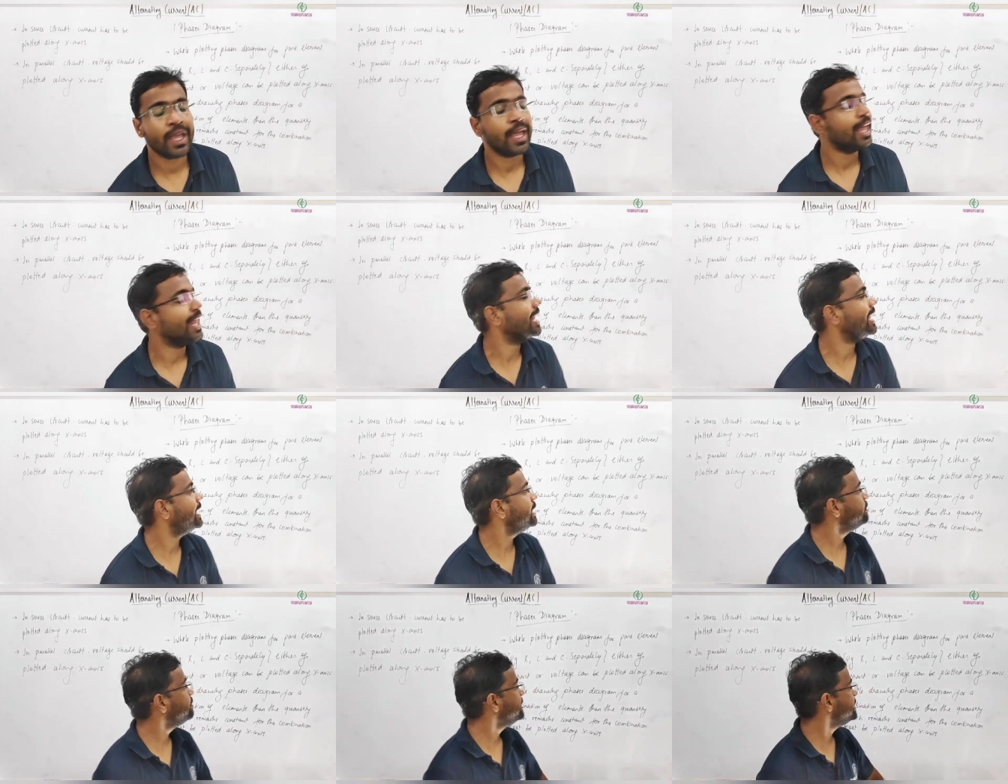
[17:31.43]

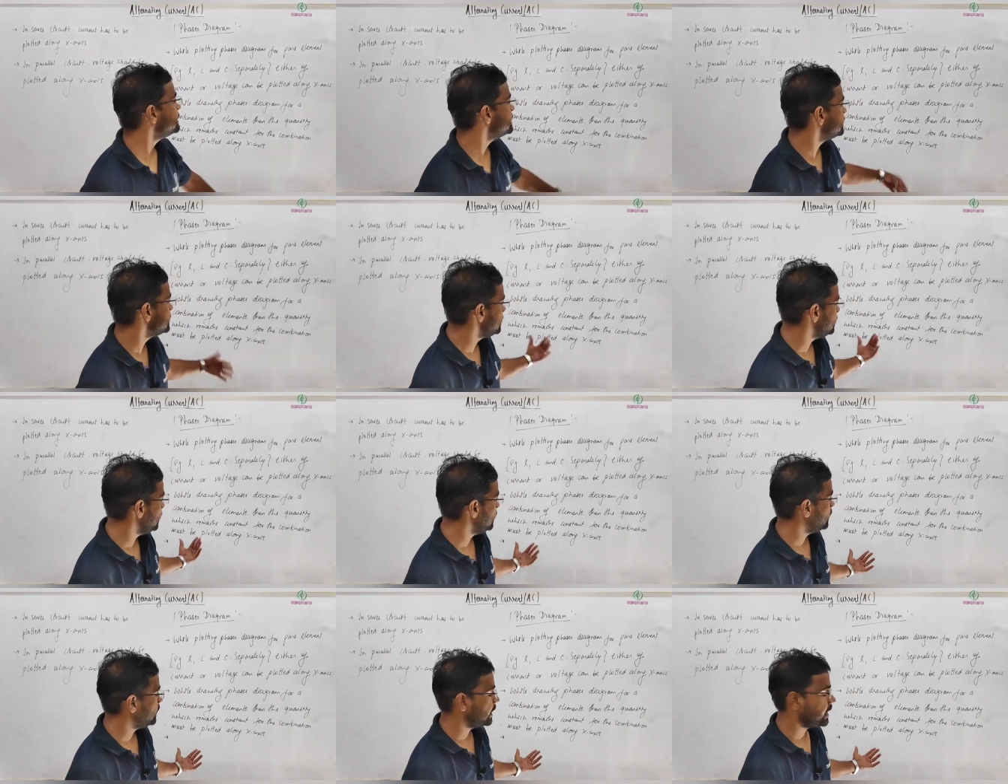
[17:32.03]
Let me
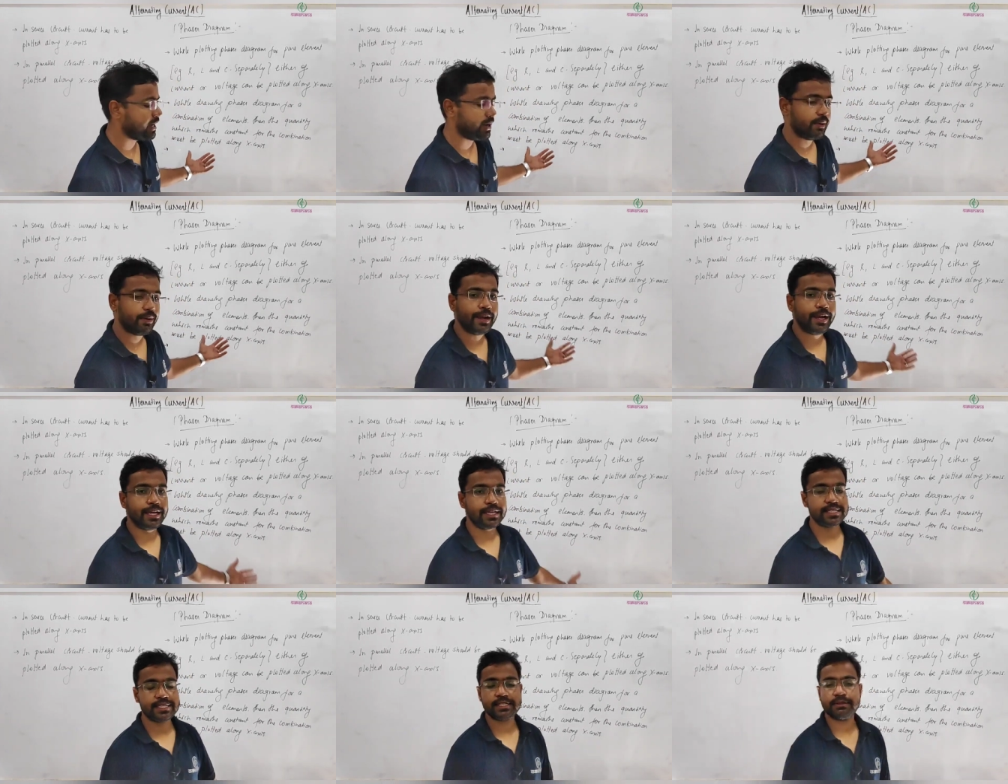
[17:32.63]
see now
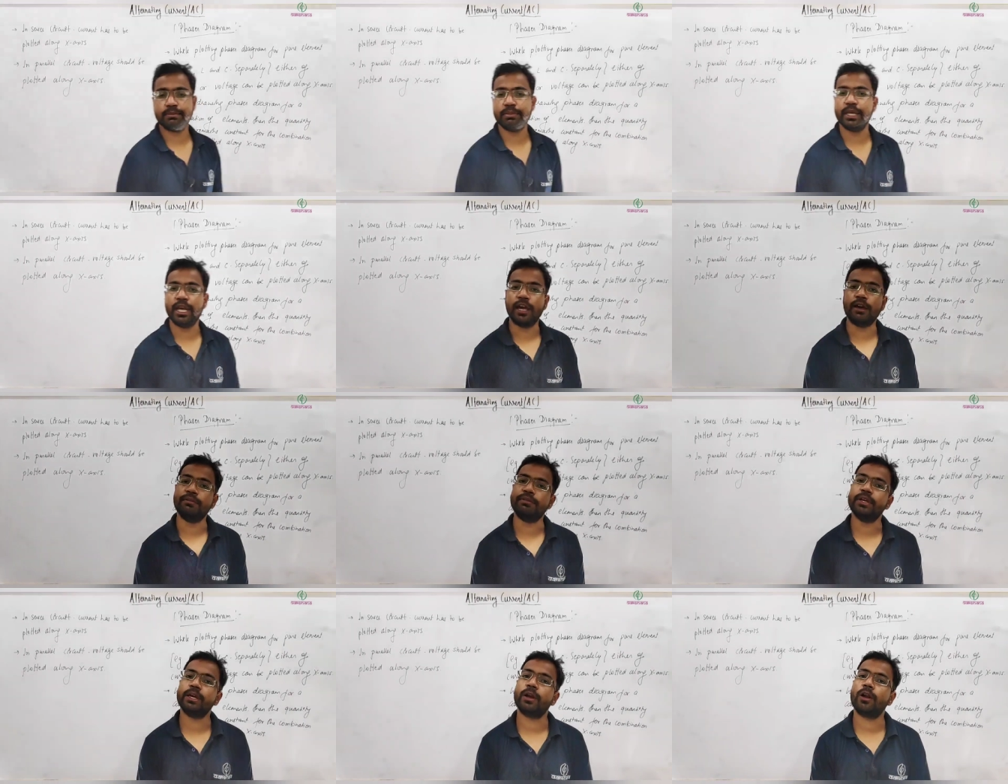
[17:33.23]
next
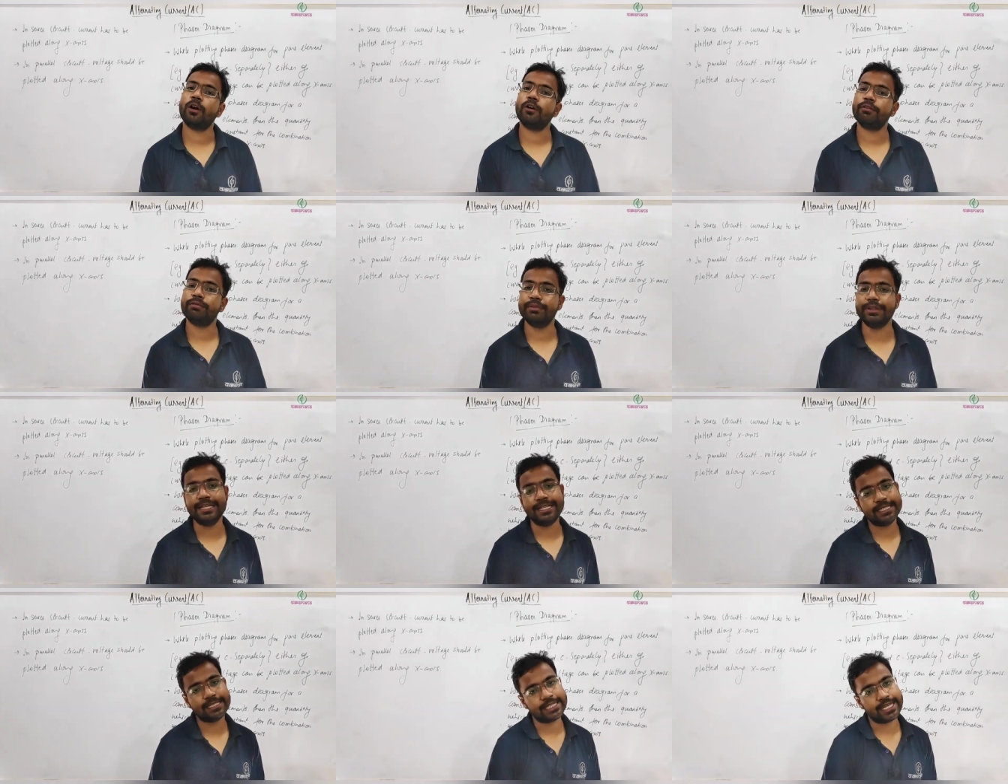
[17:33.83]
behavior of
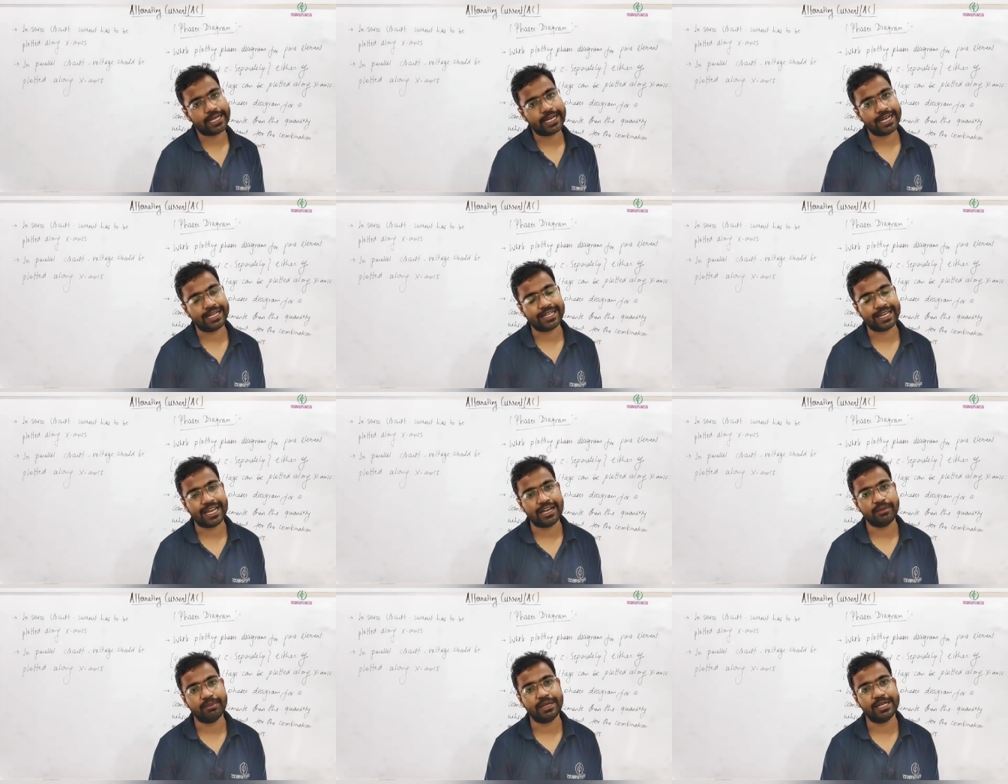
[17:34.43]
these circuit
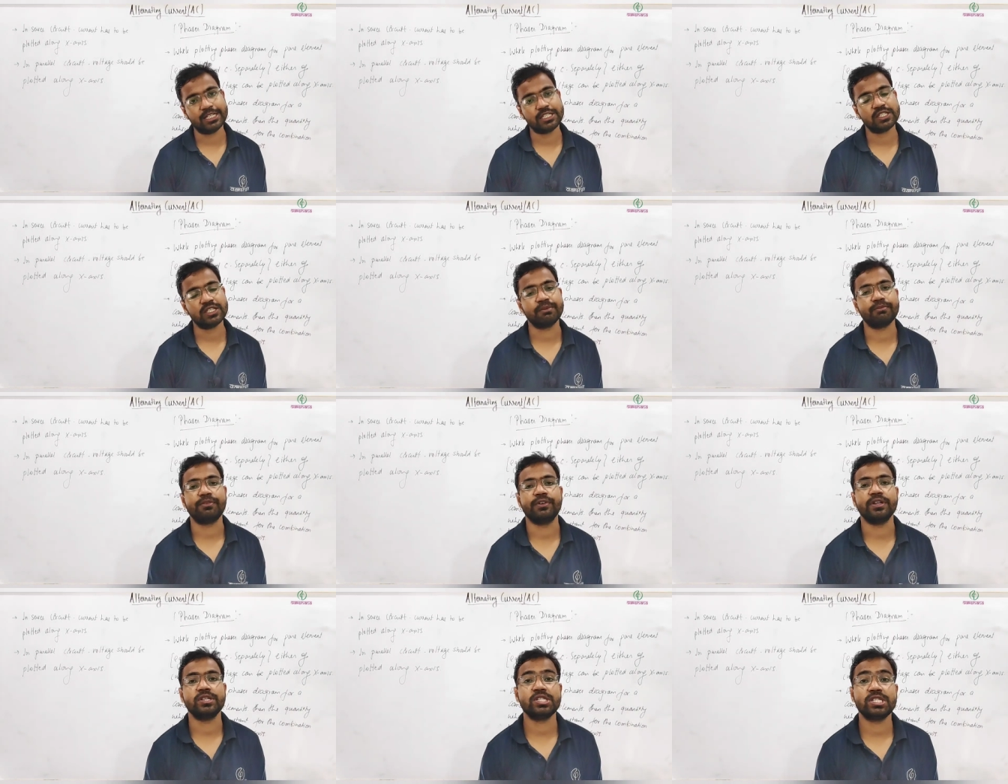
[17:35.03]
elements,
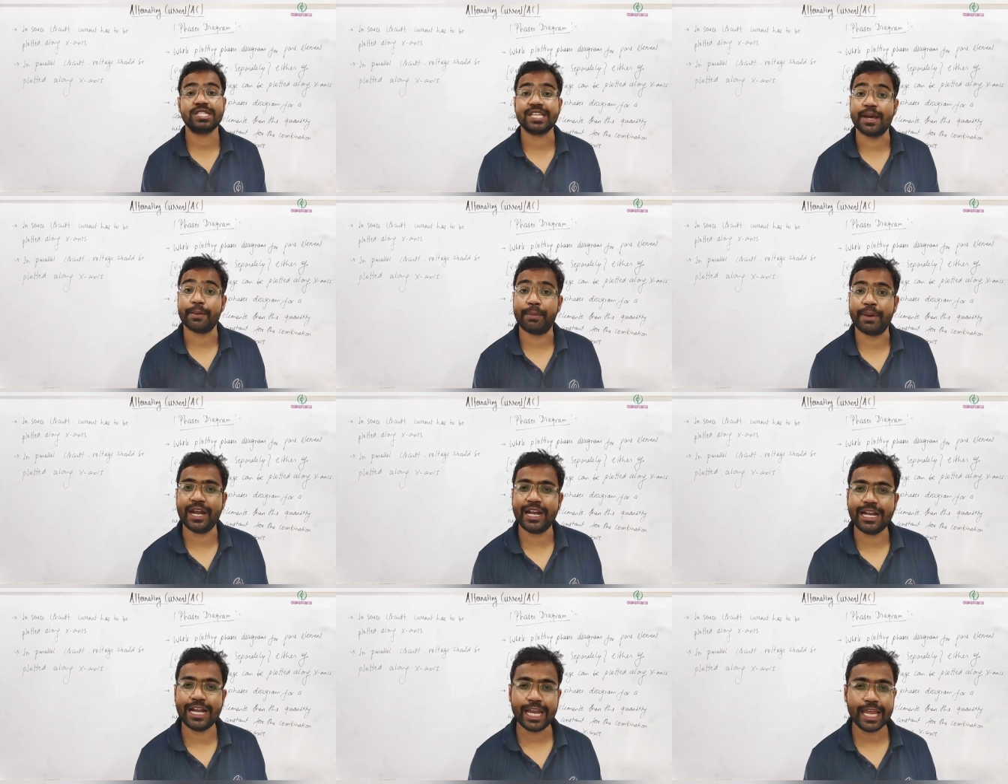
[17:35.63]
first
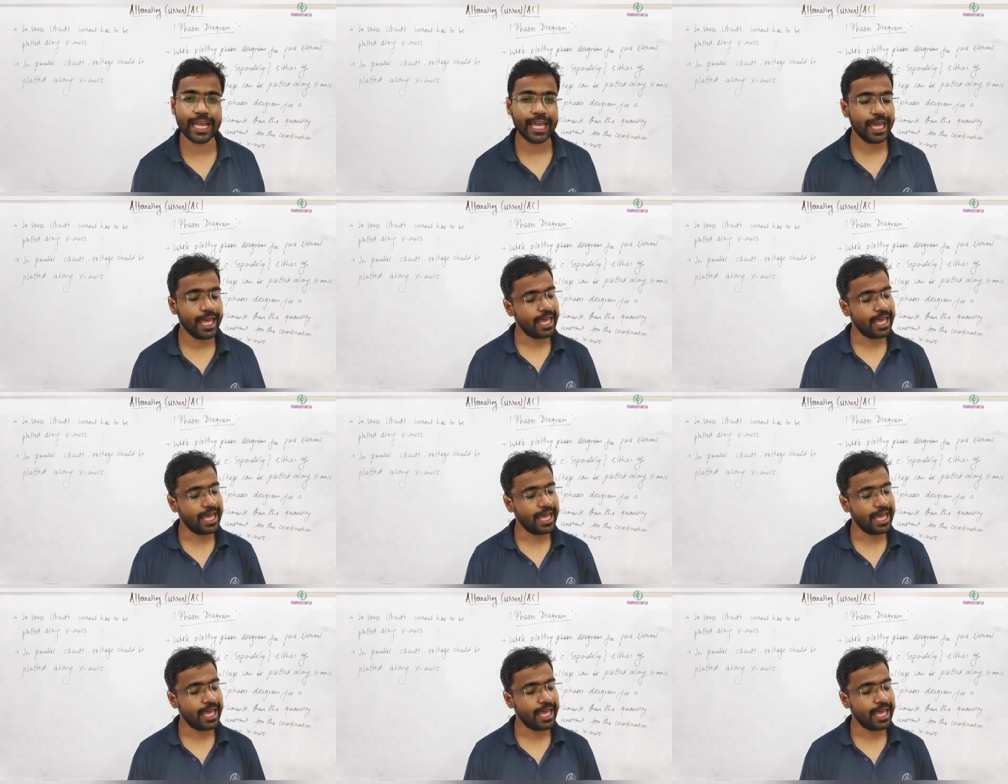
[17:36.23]
separately,